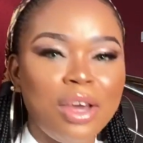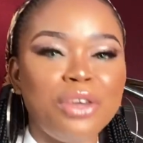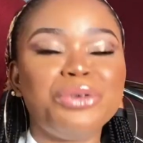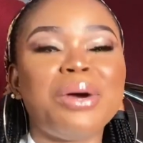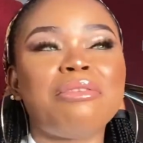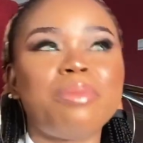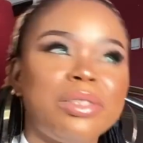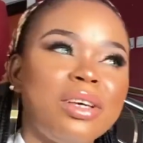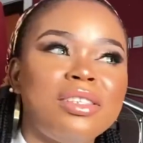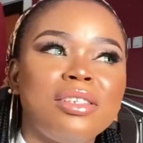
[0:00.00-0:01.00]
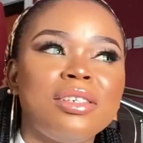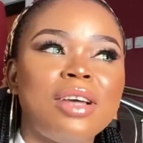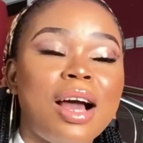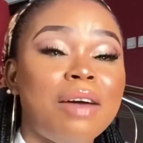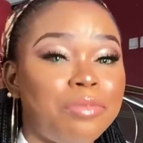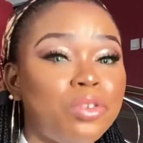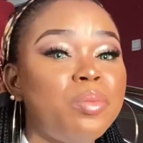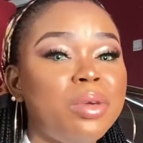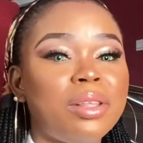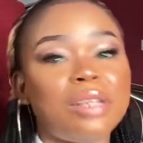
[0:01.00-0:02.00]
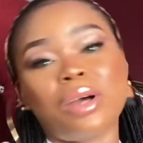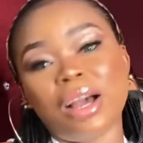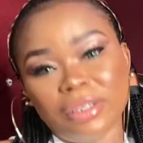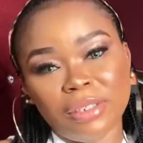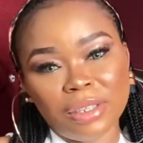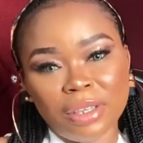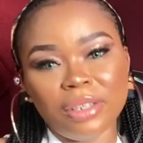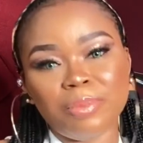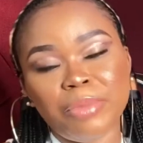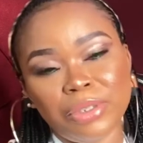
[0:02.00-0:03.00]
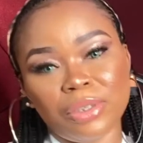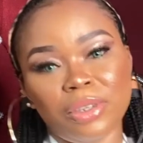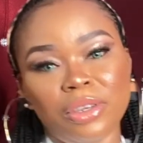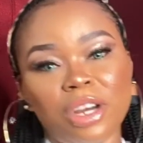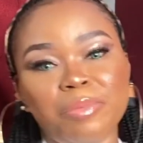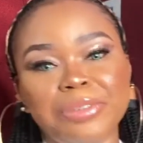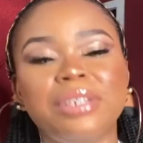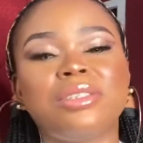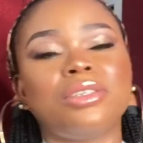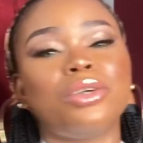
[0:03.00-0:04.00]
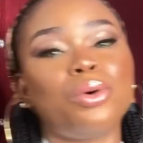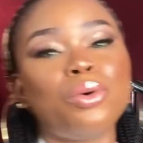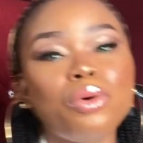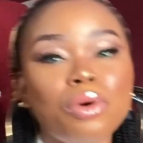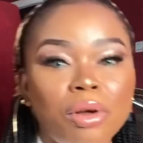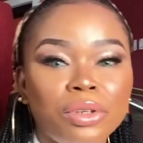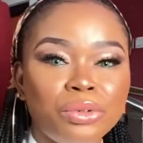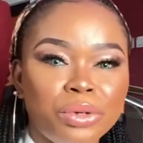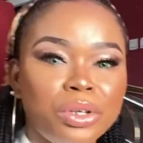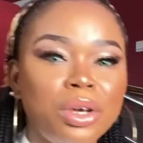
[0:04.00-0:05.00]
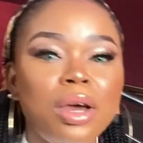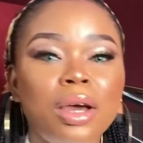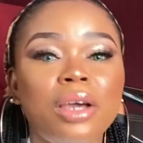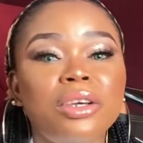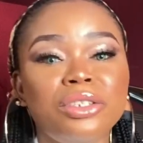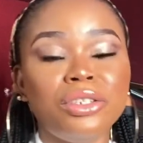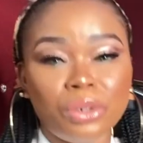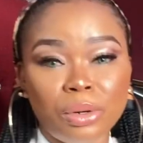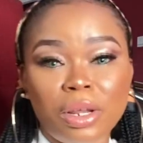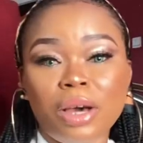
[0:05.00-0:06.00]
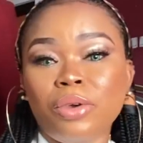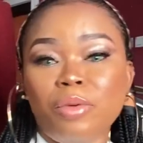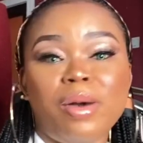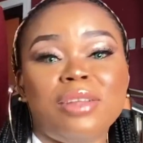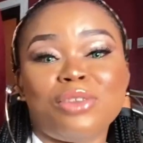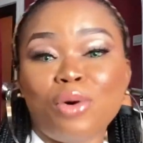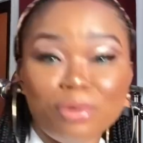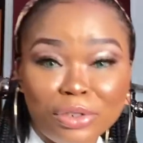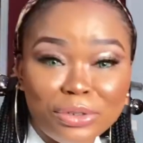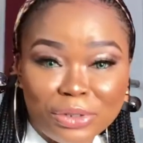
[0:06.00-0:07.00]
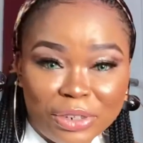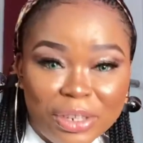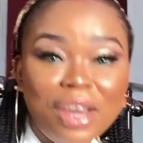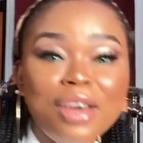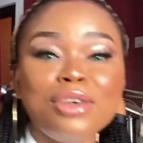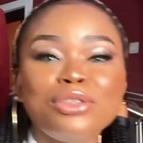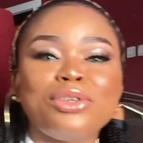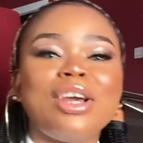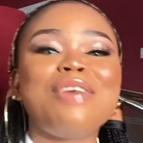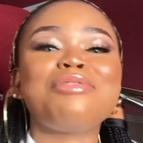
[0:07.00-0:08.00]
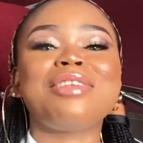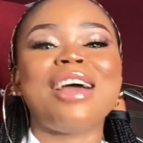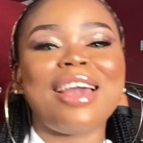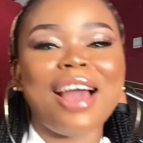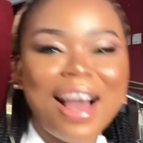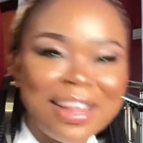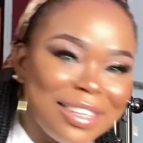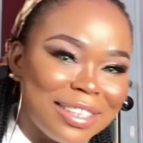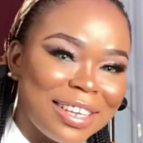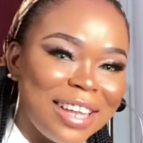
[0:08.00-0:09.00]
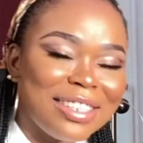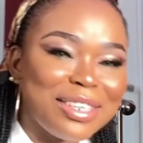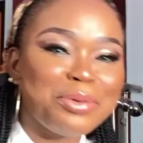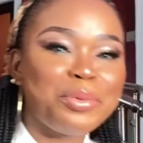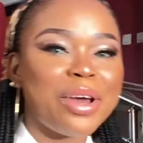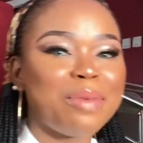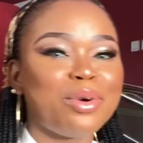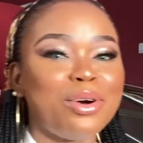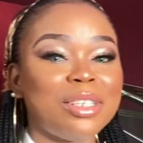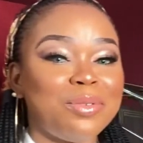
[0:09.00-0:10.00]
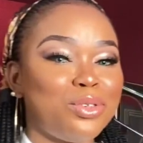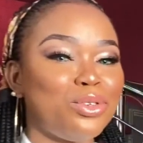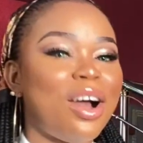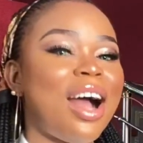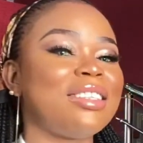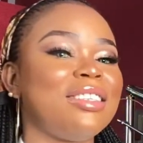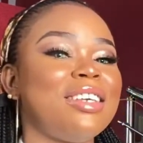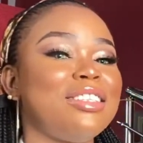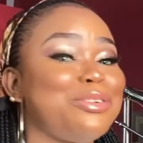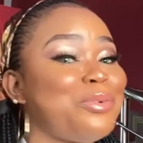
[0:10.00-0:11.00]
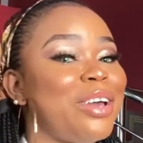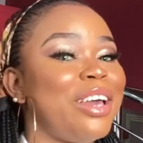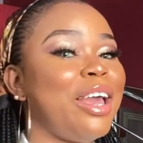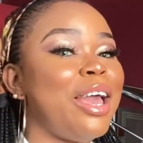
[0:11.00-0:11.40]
you are representing, to me, that's how I see it, basically, you are representing your whole country in this other human's country. So you have to like act a certain way, because if you do not act a certain way,